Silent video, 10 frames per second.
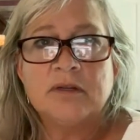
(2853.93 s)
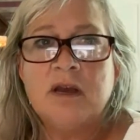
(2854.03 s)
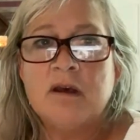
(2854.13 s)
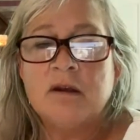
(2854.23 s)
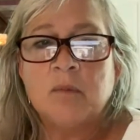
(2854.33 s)

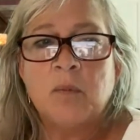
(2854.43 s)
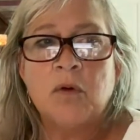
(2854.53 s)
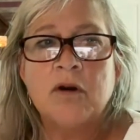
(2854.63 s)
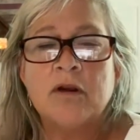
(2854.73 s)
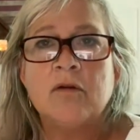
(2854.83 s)
battalion
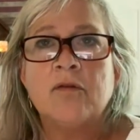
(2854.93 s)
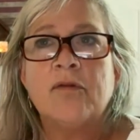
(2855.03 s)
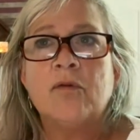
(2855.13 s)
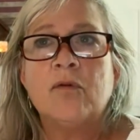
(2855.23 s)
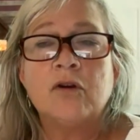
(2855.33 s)

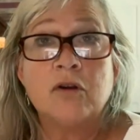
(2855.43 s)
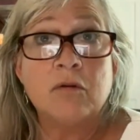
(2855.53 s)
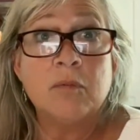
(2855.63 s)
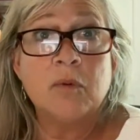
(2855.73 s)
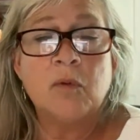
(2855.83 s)
memorials or
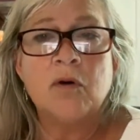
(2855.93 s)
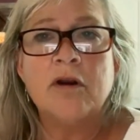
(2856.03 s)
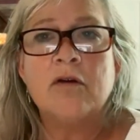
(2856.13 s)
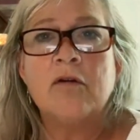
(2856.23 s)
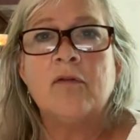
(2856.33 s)
unit
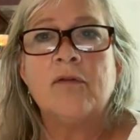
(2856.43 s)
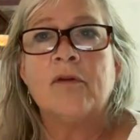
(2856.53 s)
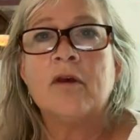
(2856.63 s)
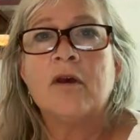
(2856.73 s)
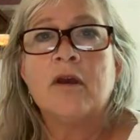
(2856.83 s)

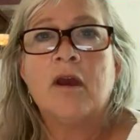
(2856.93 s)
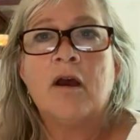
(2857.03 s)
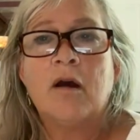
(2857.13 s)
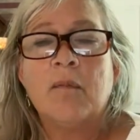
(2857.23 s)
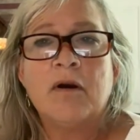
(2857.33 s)
memorials.
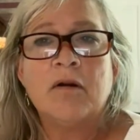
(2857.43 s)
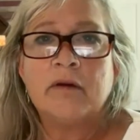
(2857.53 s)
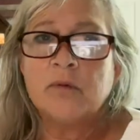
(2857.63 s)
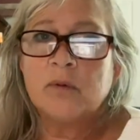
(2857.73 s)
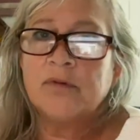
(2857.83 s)
Our
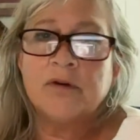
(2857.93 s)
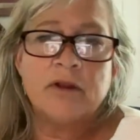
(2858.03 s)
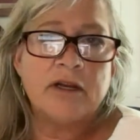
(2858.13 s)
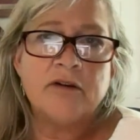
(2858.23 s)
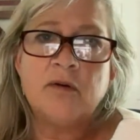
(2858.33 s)
loved ones are
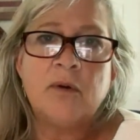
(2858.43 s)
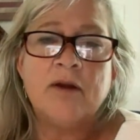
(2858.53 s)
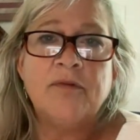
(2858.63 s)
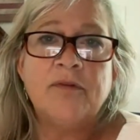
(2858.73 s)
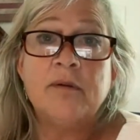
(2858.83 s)
laid to
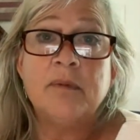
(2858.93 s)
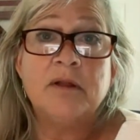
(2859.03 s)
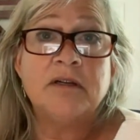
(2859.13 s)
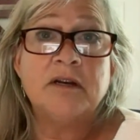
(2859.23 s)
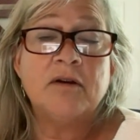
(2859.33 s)
rest in a
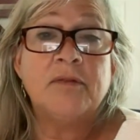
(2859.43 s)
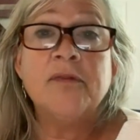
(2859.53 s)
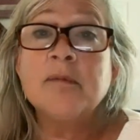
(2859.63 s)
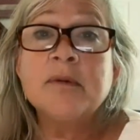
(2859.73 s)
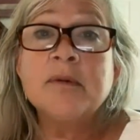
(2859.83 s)
military
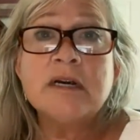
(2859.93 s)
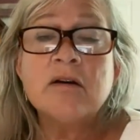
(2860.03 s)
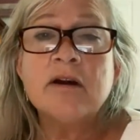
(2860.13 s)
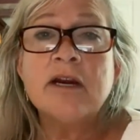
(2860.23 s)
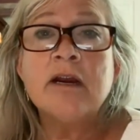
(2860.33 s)

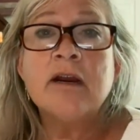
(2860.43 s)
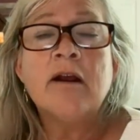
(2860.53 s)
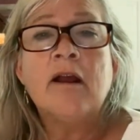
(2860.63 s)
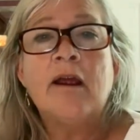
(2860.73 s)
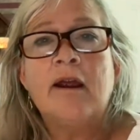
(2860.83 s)
cemetery.
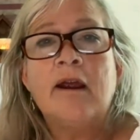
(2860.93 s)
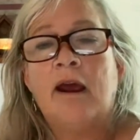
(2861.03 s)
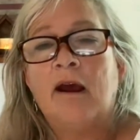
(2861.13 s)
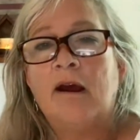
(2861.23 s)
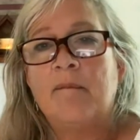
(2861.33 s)

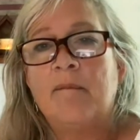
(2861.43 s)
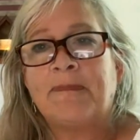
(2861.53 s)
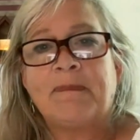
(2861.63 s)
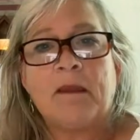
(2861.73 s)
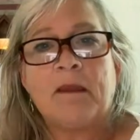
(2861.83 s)

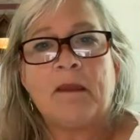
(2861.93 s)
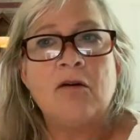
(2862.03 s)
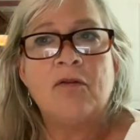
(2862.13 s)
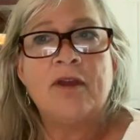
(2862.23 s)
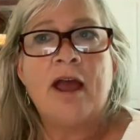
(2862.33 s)

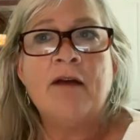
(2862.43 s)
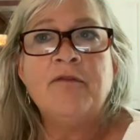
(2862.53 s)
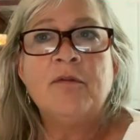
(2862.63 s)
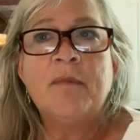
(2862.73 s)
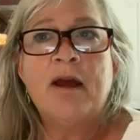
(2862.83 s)
The
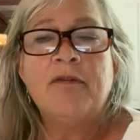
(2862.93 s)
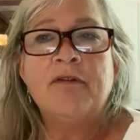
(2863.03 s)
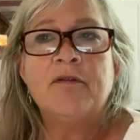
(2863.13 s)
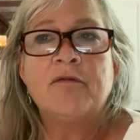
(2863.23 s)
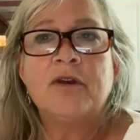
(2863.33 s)

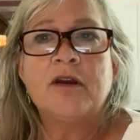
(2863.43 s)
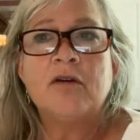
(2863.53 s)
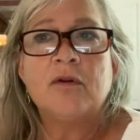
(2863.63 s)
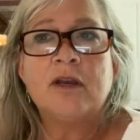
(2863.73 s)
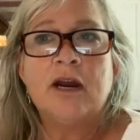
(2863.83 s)
aftermath of,
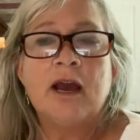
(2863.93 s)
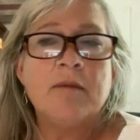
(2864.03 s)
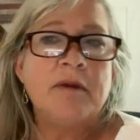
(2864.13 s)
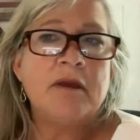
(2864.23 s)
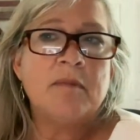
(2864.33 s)
can
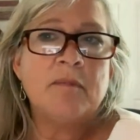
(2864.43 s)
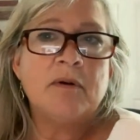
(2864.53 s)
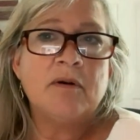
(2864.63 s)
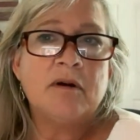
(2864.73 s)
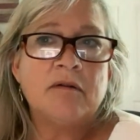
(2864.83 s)
I be a
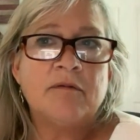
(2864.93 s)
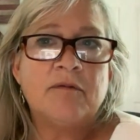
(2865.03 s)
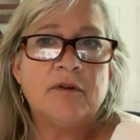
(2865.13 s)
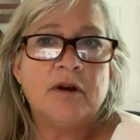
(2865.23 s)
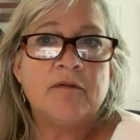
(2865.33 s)
member
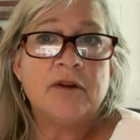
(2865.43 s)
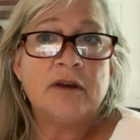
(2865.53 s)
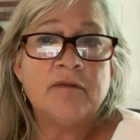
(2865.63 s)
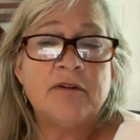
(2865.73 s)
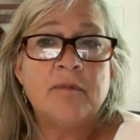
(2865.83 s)
of a
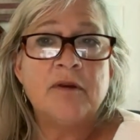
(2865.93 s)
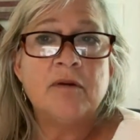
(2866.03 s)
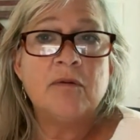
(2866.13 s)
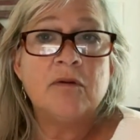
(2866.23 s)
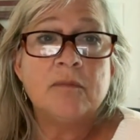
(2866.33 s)

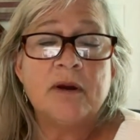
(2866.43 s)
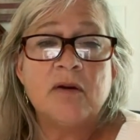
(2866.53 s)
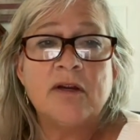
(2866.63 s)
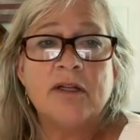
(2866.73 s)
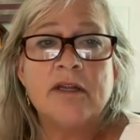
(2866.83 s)
VFW or an
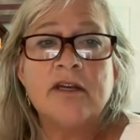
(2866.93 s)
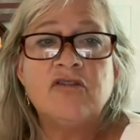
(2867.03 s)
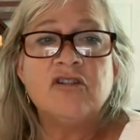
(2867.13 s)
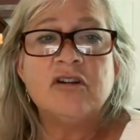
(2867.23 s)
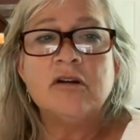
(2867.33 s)
American
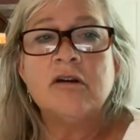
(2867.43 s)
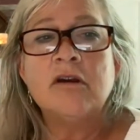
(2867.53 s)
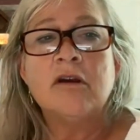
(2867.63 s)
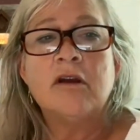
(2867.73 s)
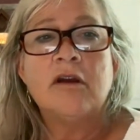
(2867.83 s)

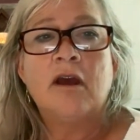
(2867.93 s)
Legion,